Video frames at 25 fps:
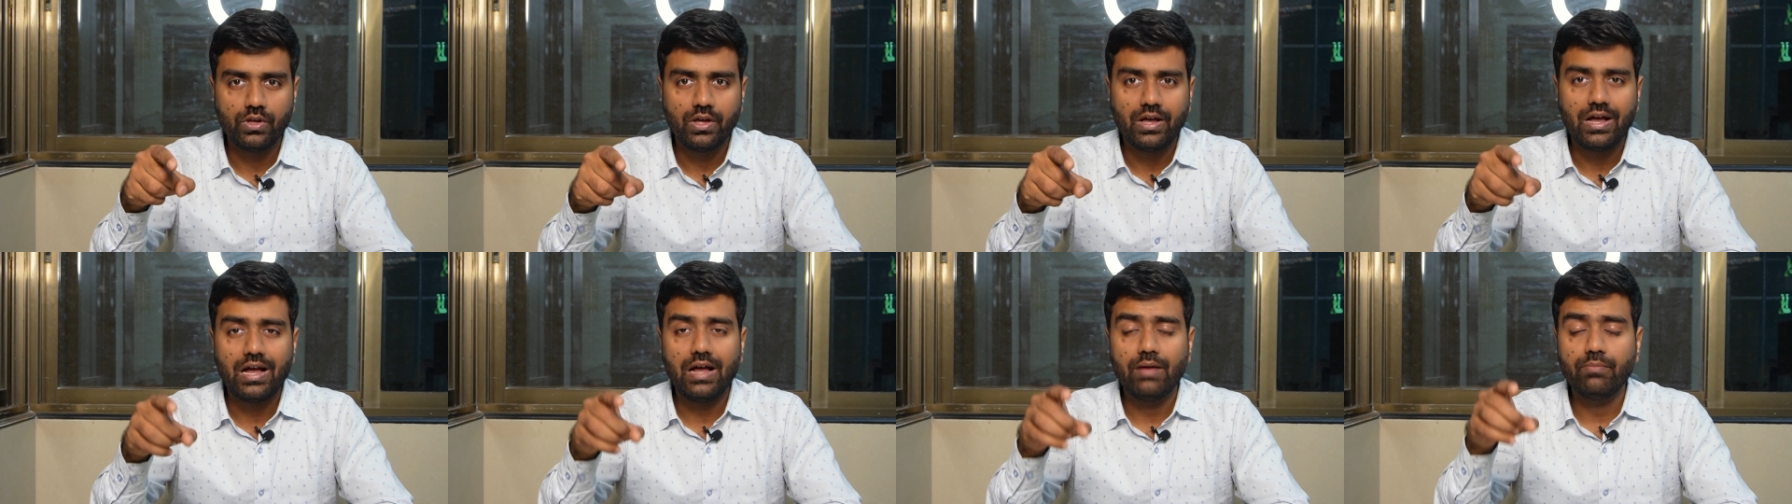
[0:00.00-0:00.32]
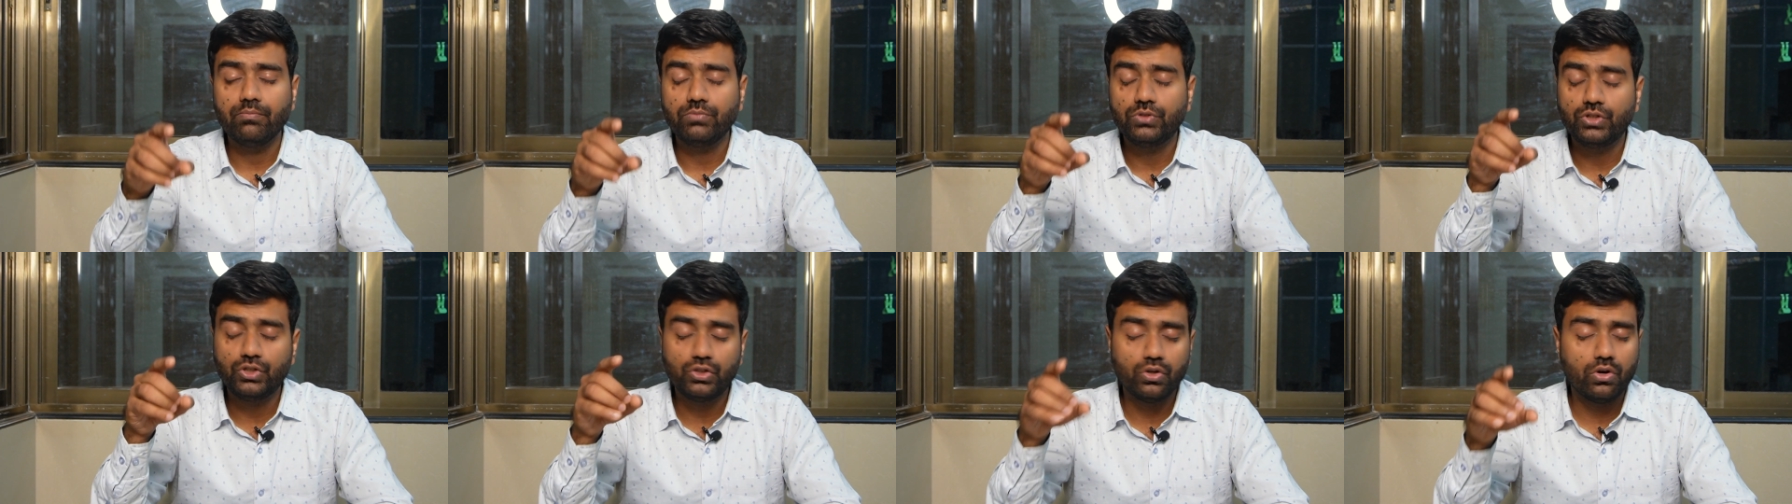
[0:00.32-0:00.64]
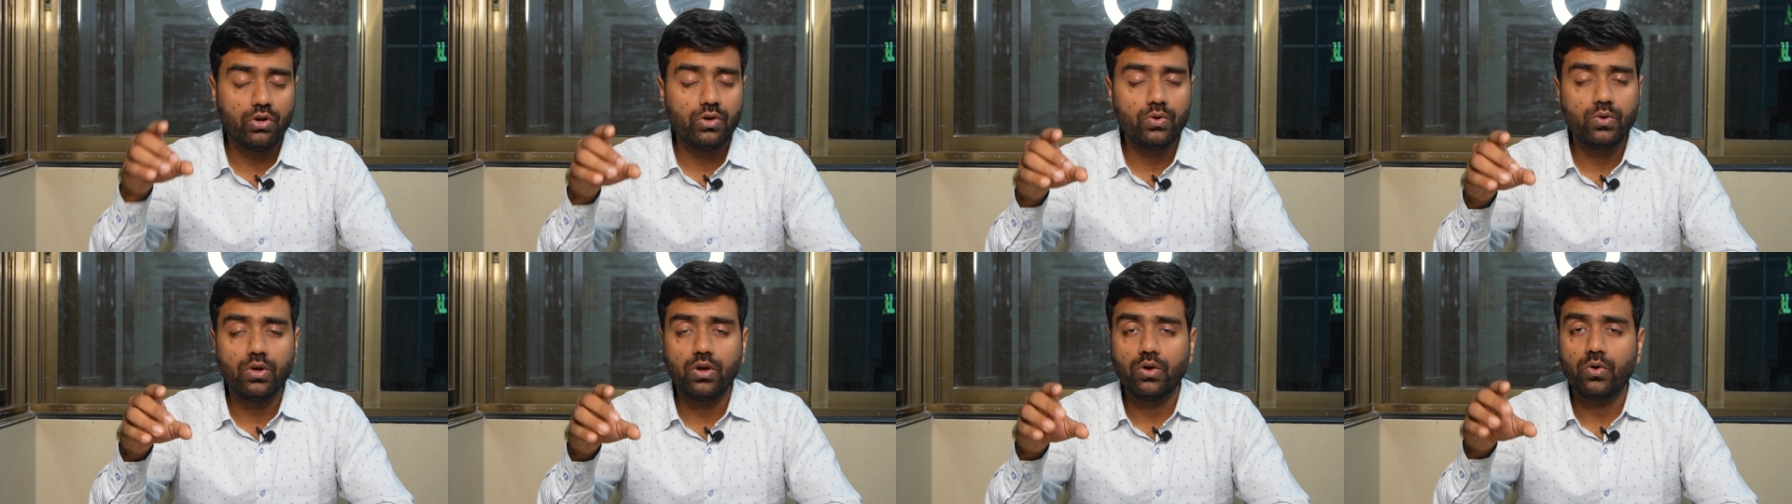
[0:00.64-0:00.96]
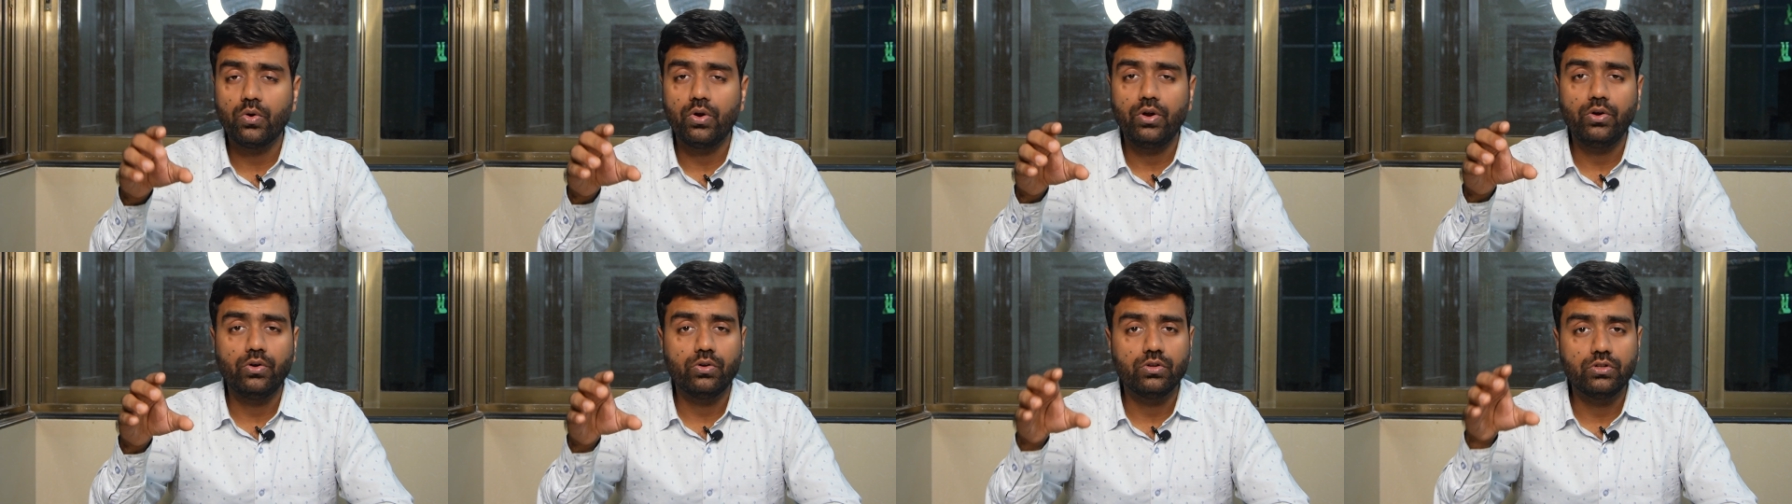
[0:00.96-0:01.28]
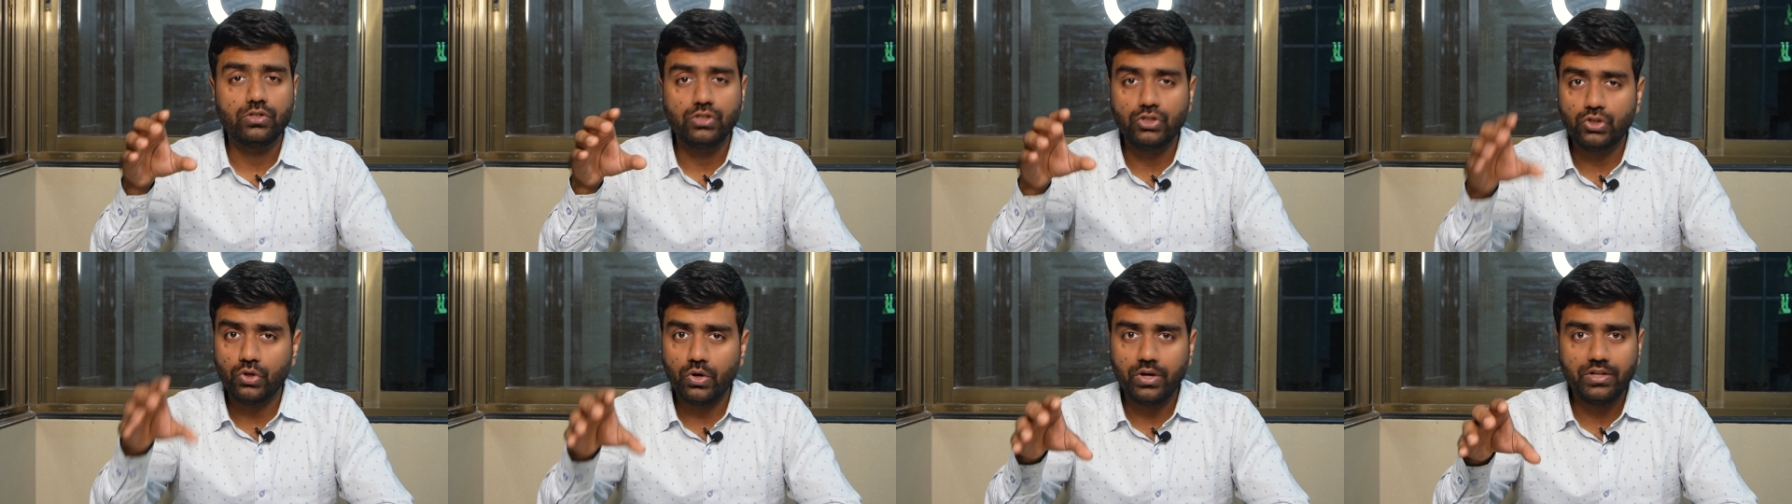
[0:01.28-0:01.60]
I'm sure you are going to
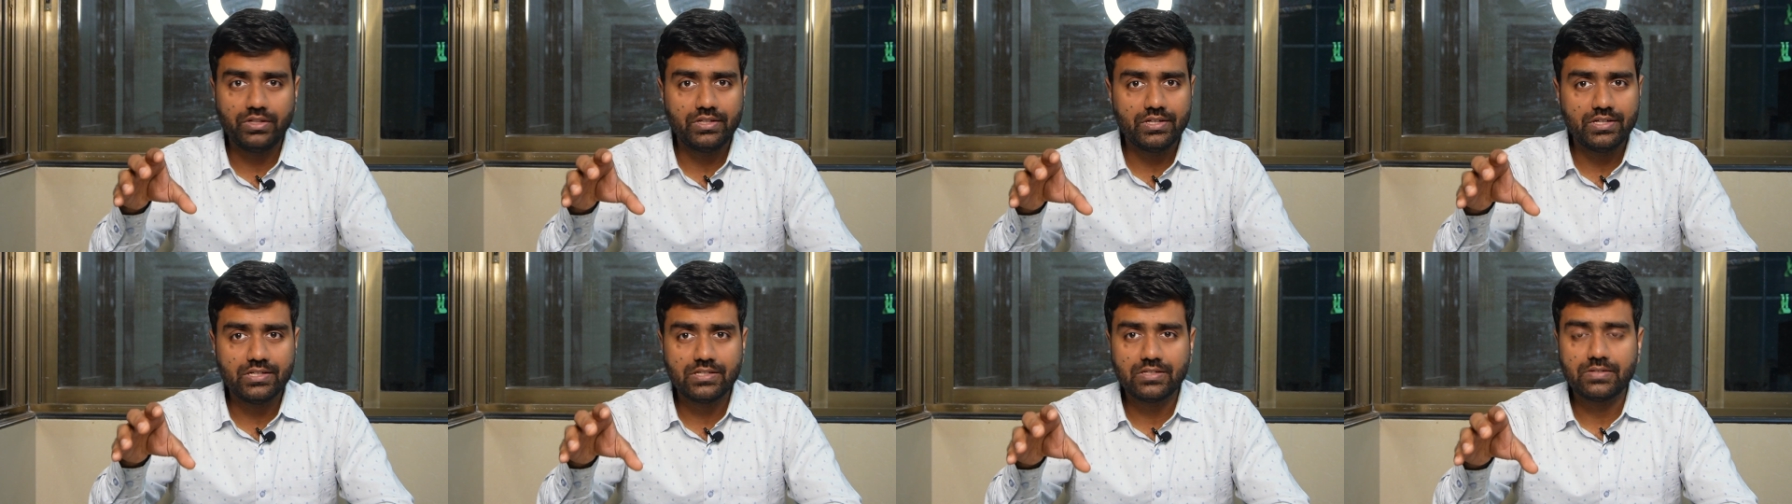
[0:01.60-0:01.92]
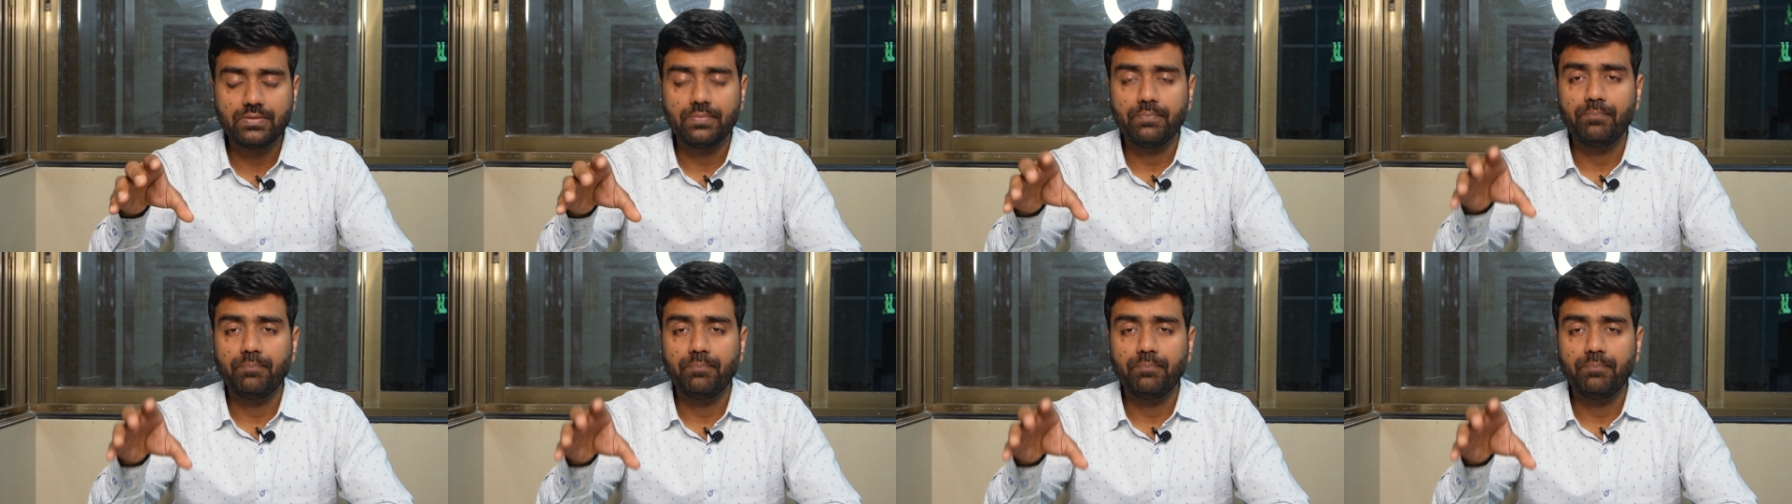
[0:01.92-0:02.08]
enjoy this.